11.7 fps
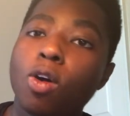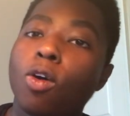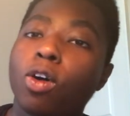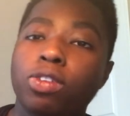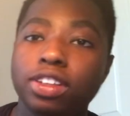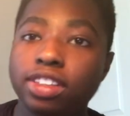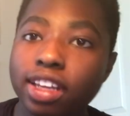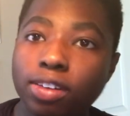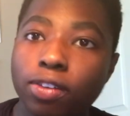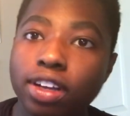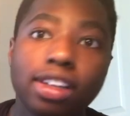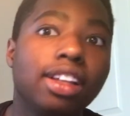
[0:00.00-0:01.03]
Or if he did
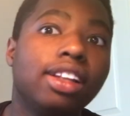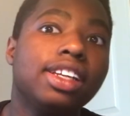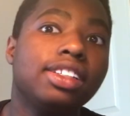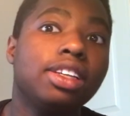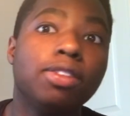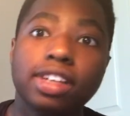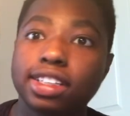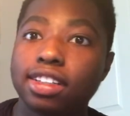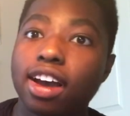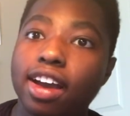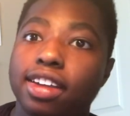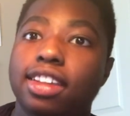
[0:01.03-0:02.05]
win, at least he would have
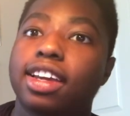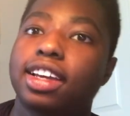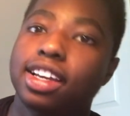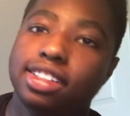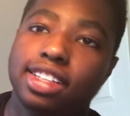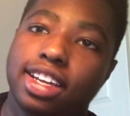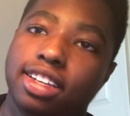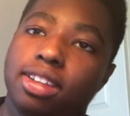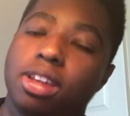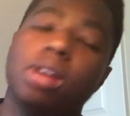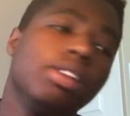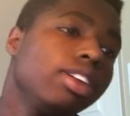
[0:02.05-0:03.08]
died, like I said.
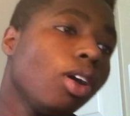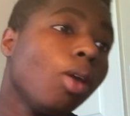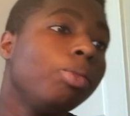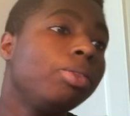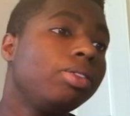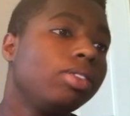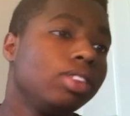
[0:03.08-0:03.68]
But nope.